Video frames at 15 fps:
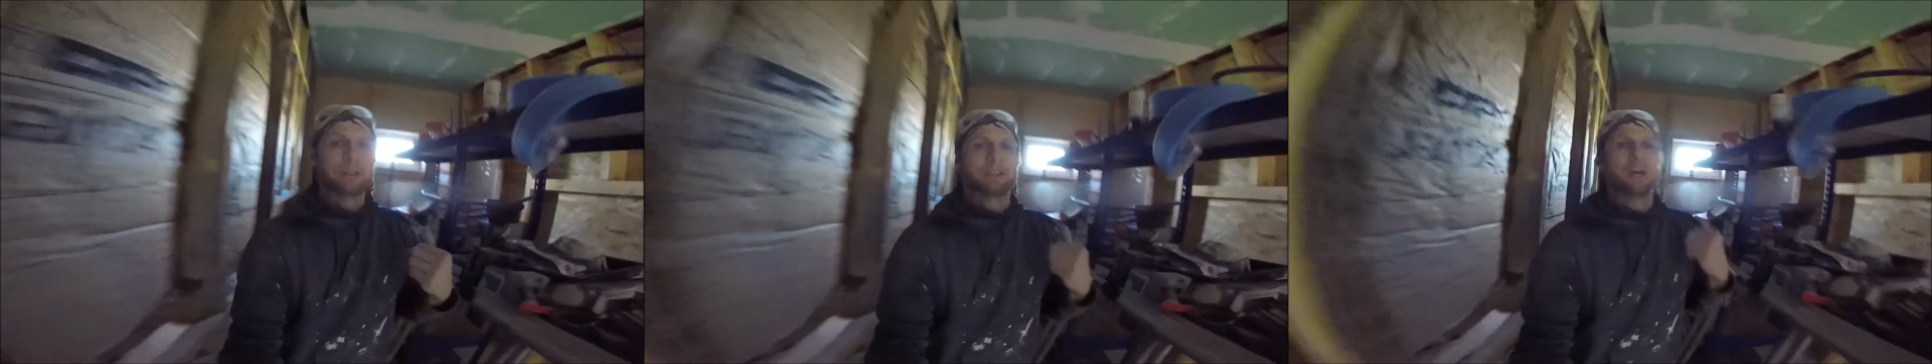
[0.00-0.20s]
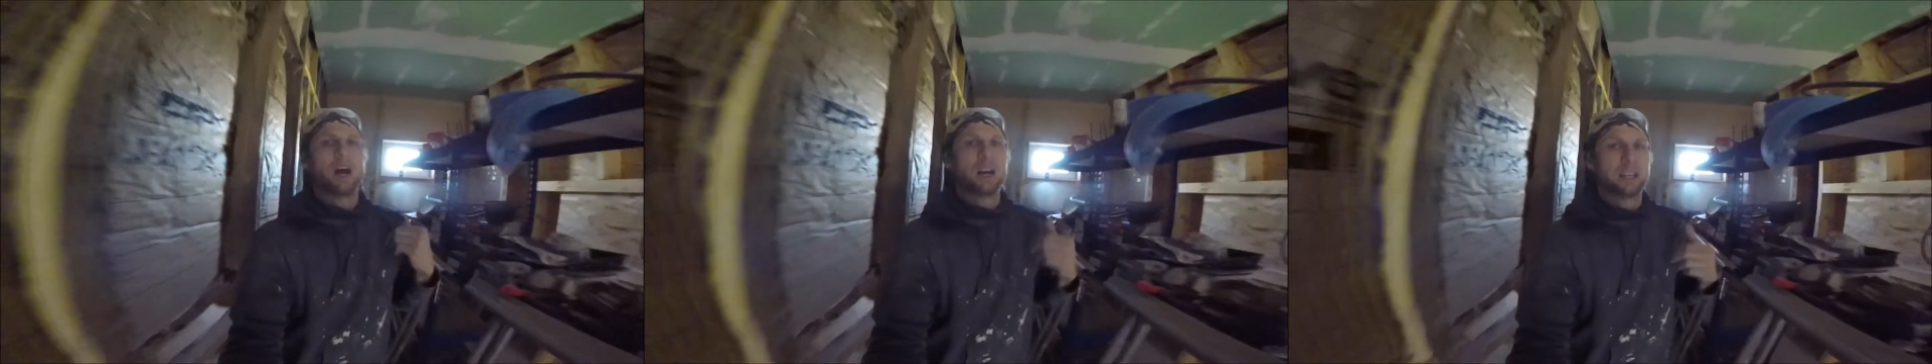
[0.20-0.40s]

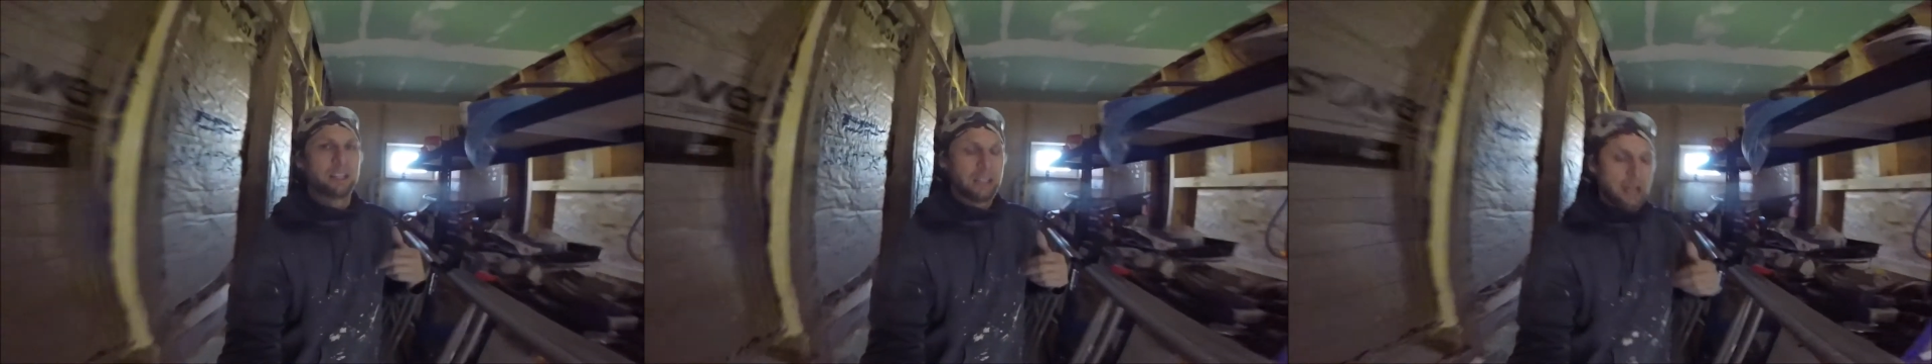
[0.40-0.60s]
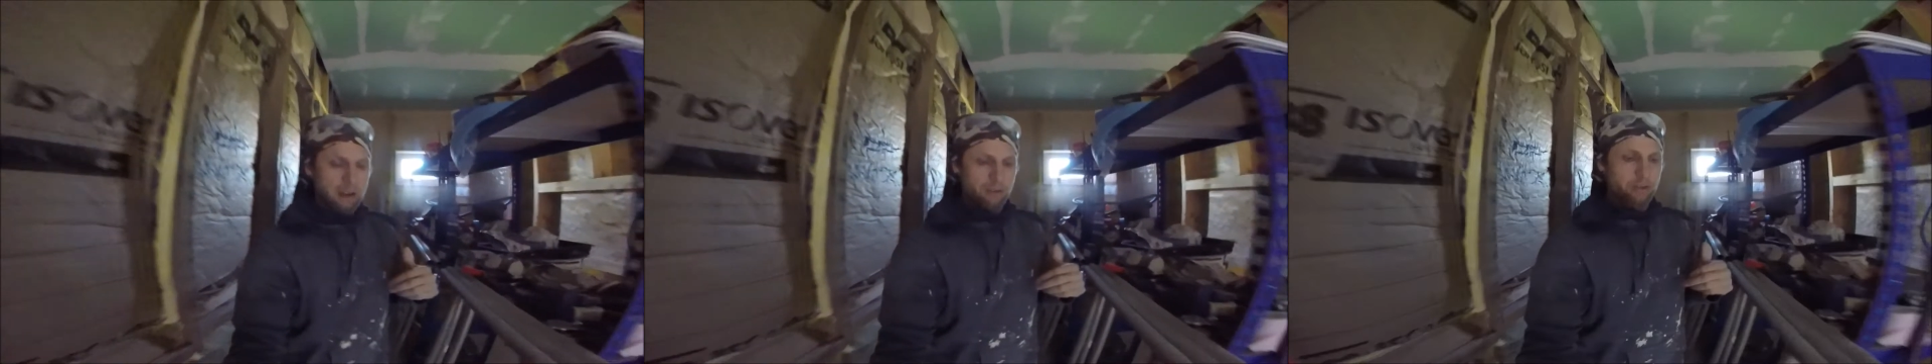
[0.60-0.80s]
dark in
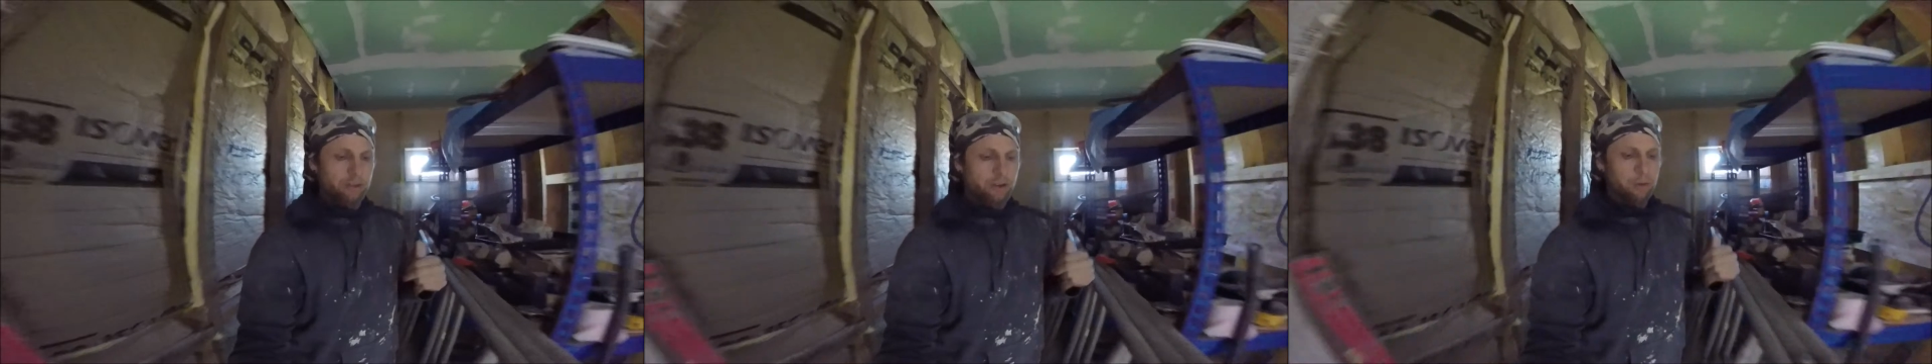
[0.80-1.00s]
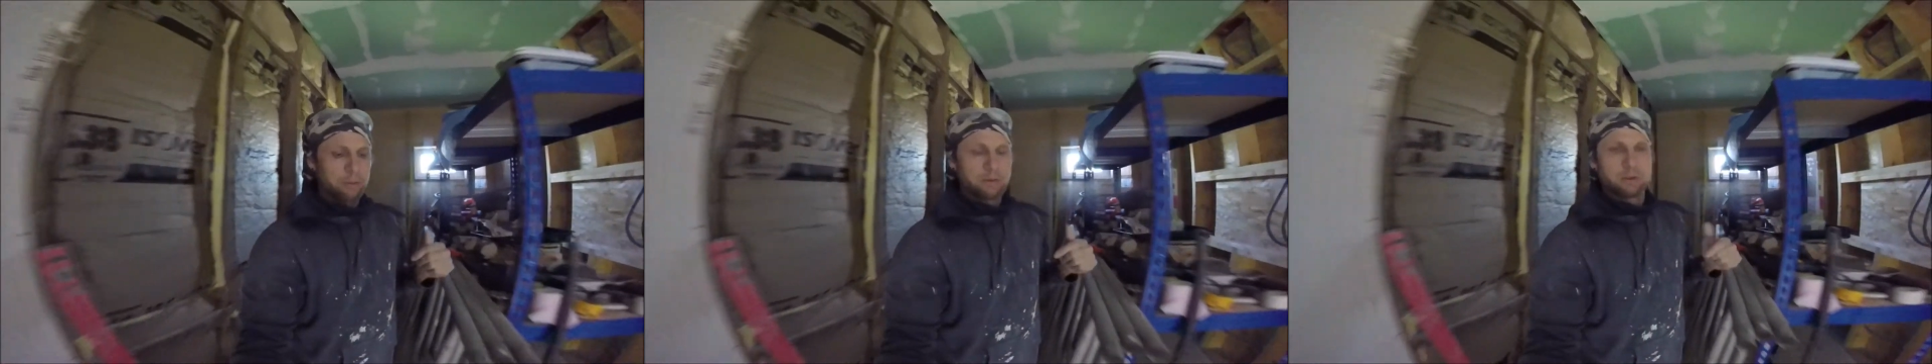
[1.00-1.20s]
there for
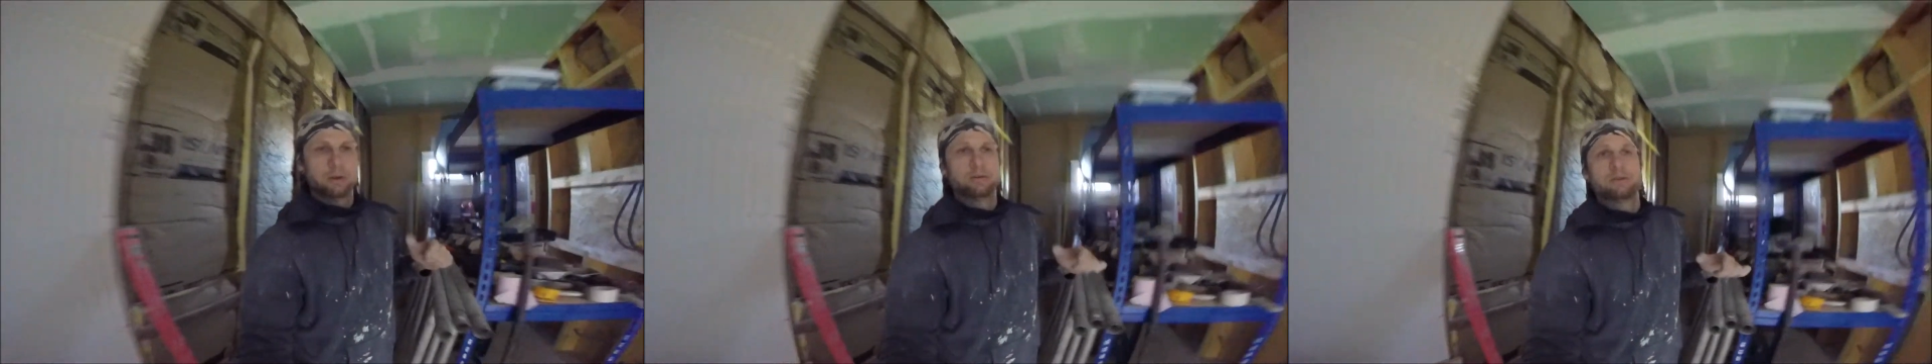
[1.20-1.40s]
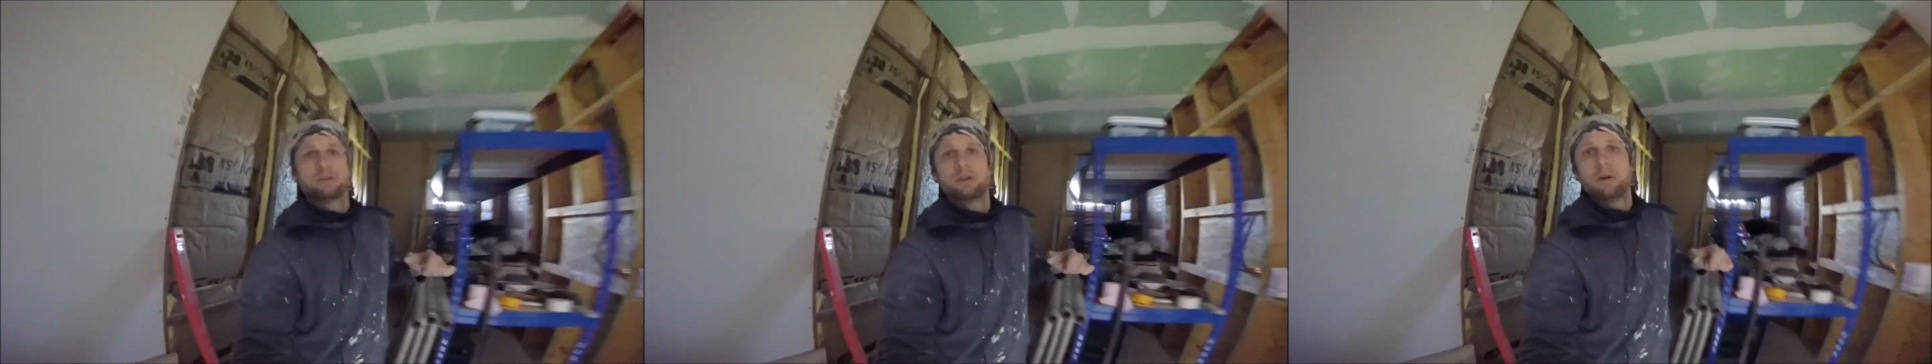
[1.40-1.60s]
filming, so I'm
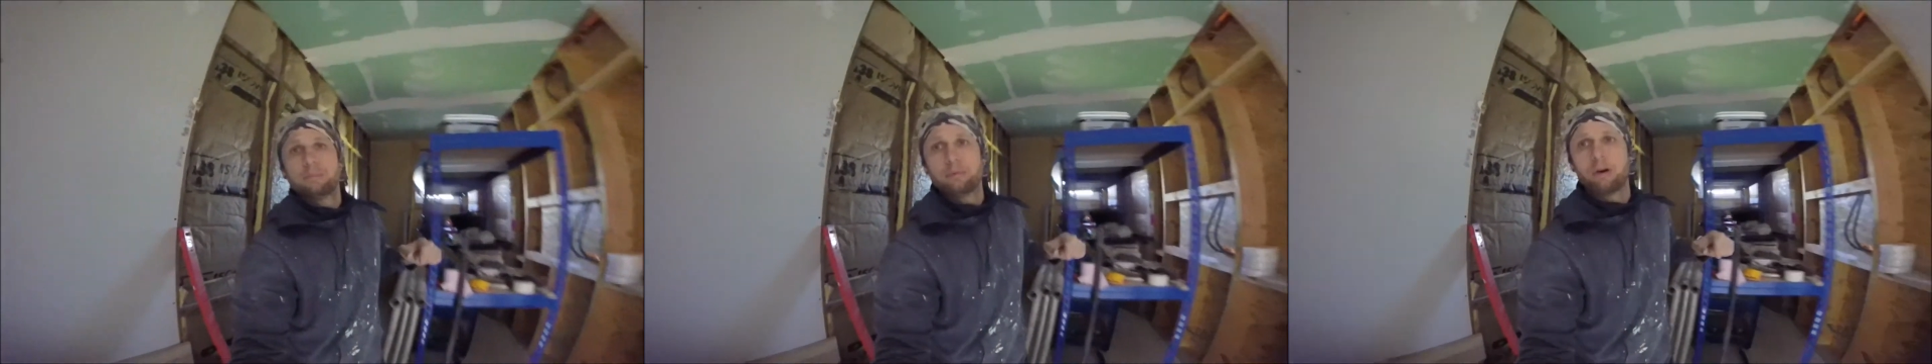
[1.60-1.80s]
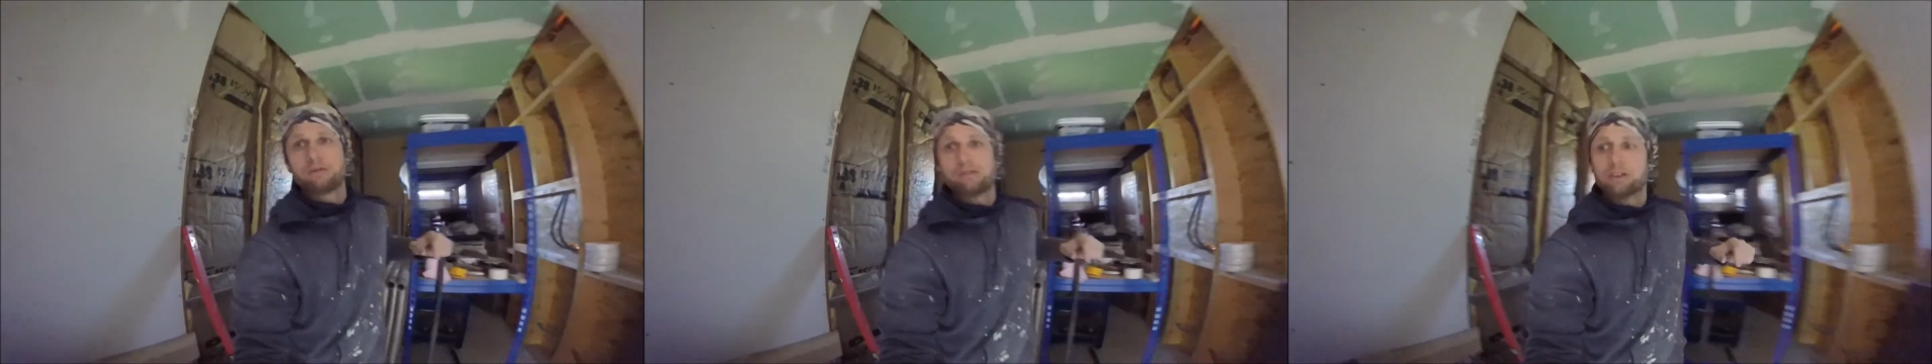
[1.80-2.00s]
just not
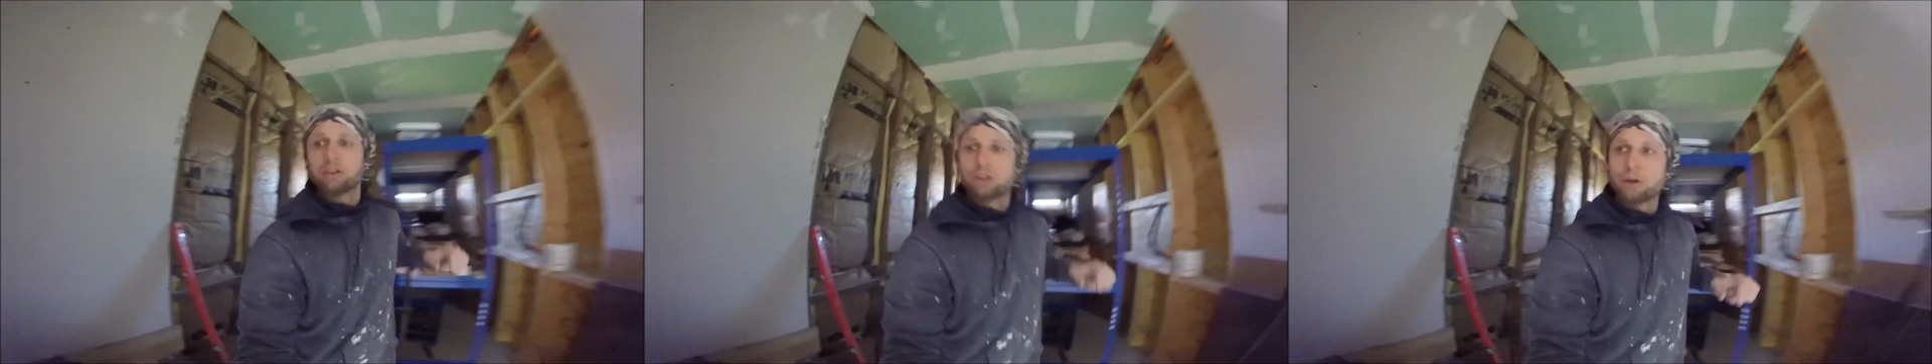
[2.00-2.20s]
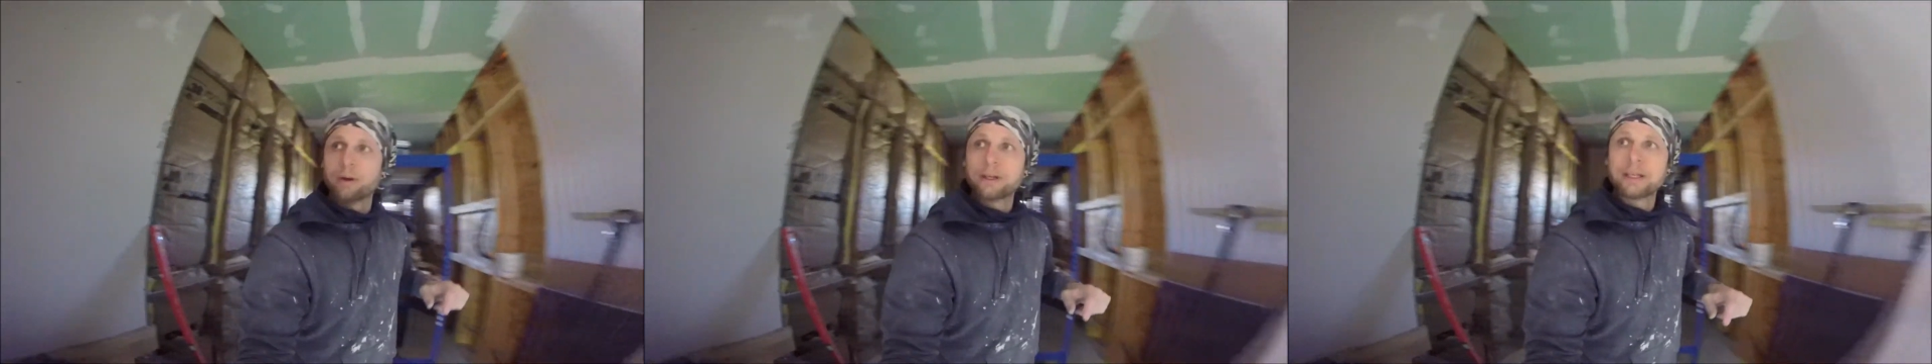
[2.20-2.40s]
bothering
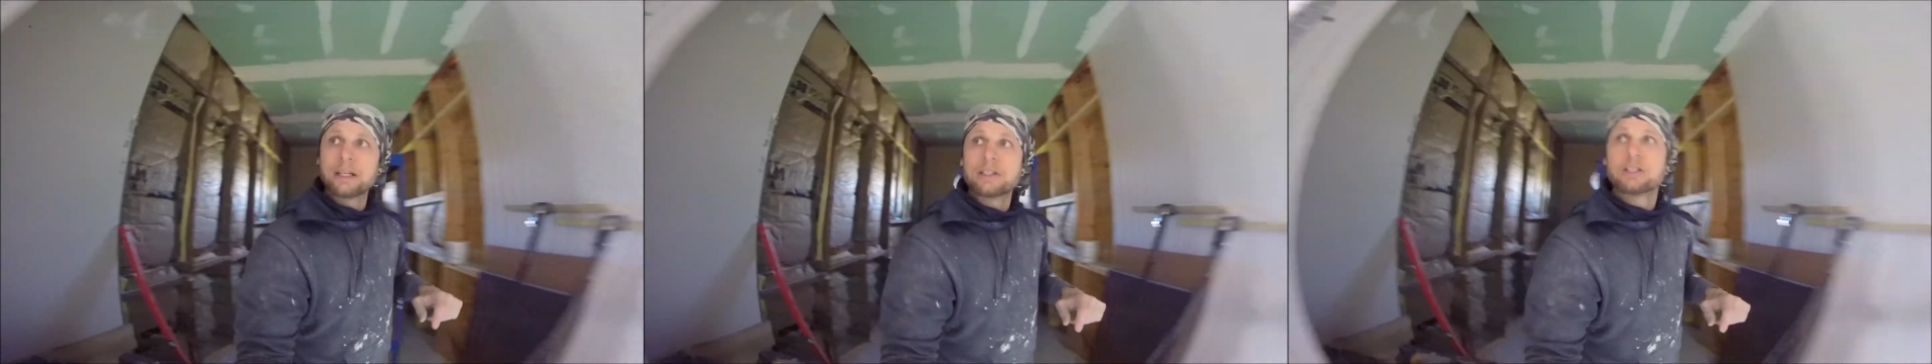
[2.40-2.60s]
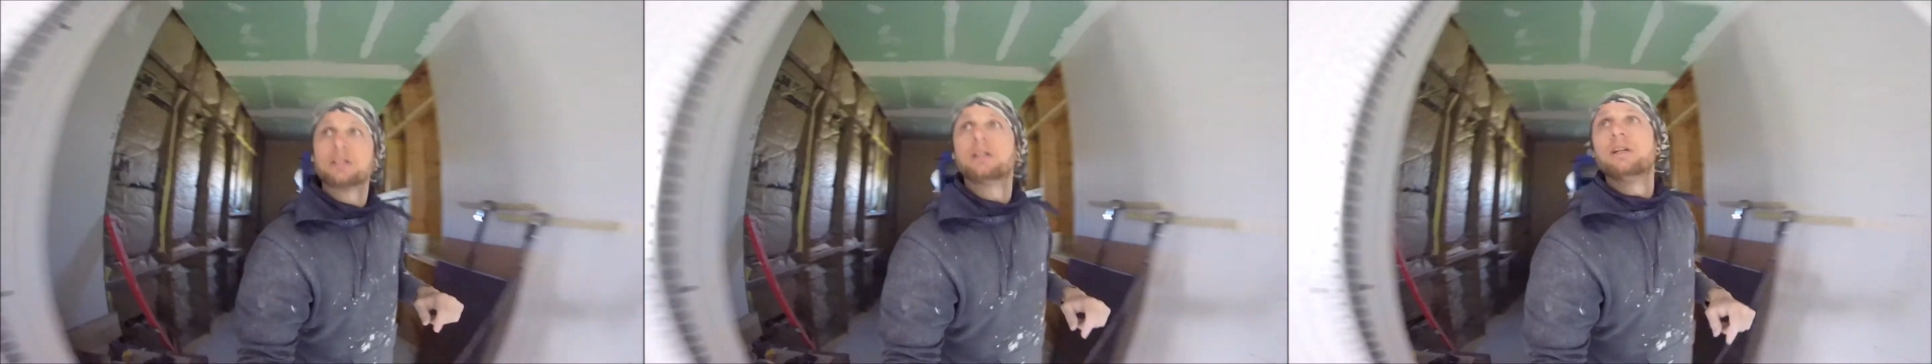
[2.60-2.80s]
doing it.